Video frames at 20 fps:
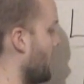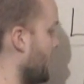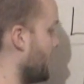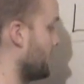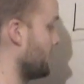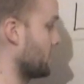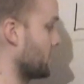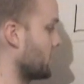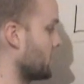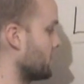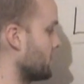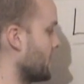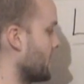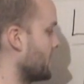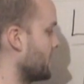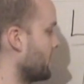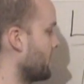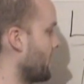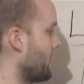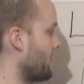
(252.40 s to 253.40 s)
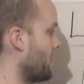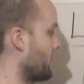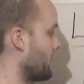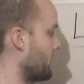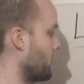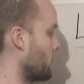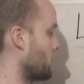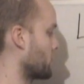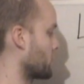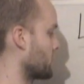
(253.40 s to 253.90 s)
eight, excuse me, eight divided
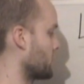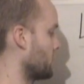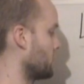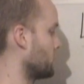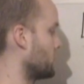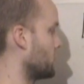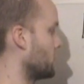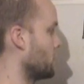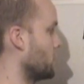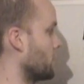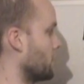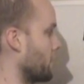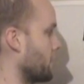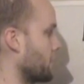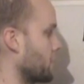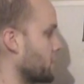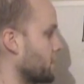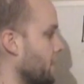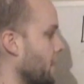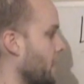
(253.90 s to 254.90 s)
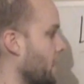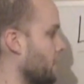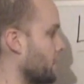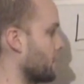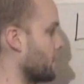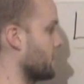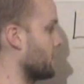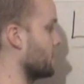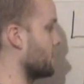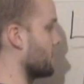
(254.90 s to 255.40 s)
by four is two, two to the first
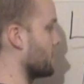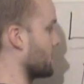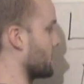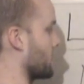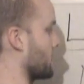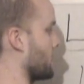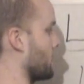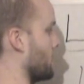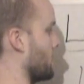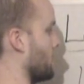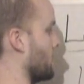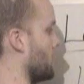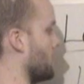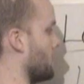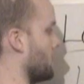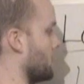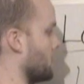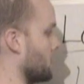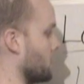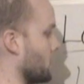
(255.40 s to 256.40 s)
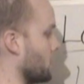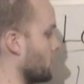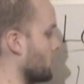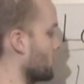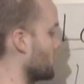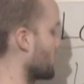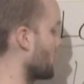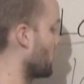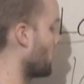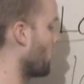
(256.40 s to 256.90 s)
power is
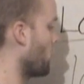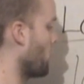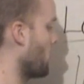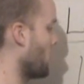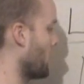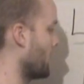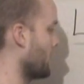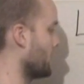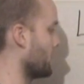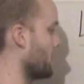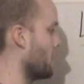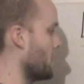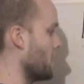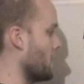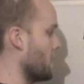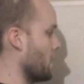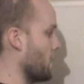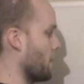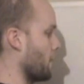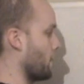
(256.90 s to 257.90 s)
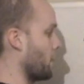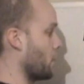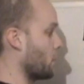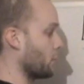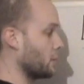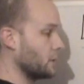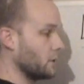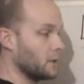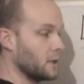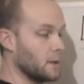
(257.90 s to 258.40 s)
two, so one.
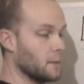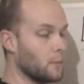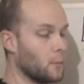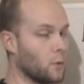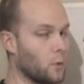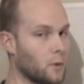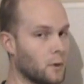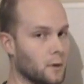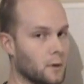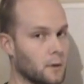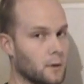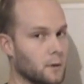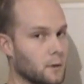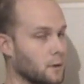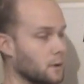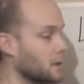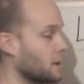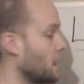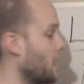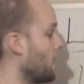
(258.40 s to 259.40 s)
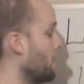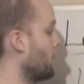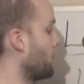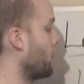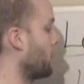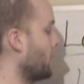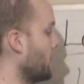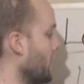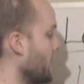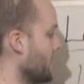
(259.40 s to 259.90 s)
But when you get more
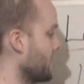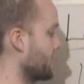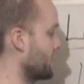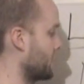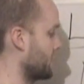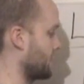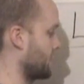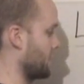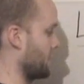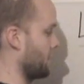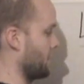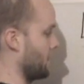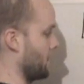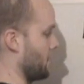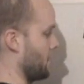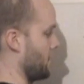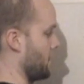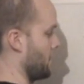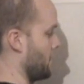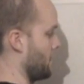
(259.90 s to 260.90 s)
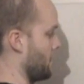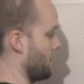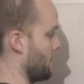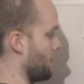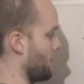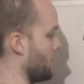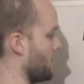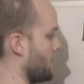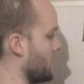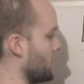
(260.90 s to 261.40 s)
complex,
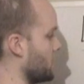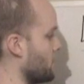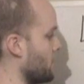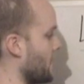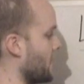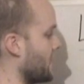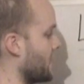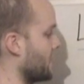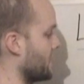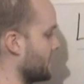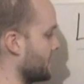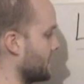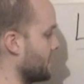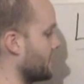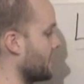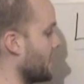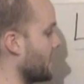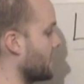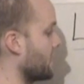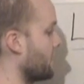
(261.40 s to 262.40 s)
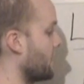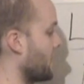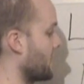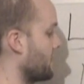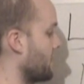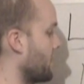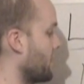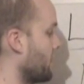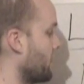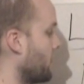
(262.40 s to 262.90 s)
then you may not see eight
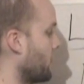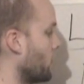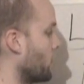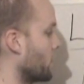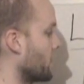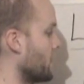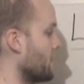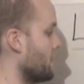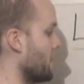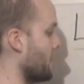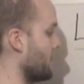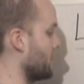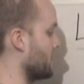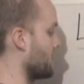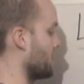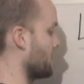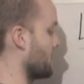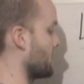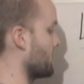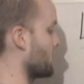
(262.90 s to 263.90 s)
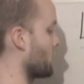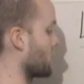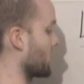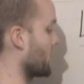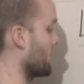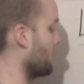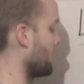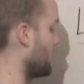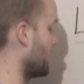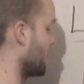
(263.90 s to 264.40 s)
divided by four, it may be something more
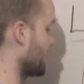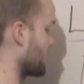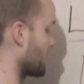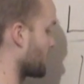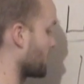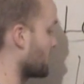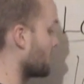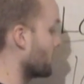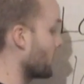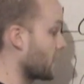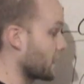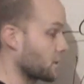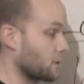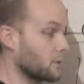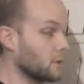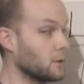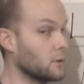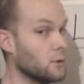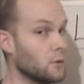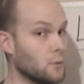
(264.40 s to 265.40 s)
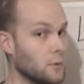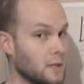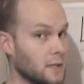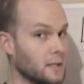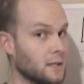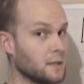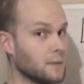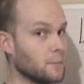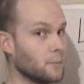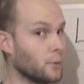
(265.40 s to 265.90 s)
complex where you actually do
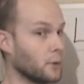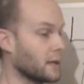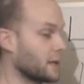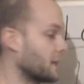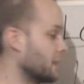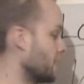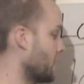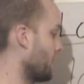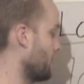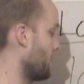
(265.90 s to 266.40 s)
need to break it